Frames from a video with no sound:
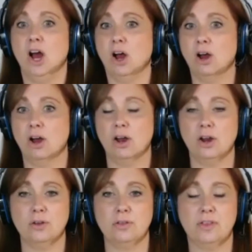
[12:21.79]

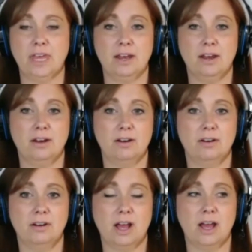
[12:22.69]
Are
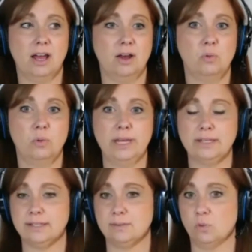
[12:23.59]
there
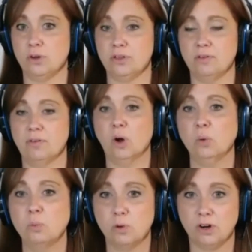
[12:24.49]
weeks worth of
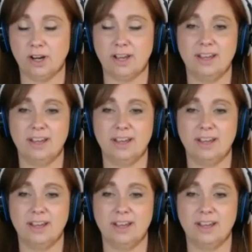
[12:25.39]
homework?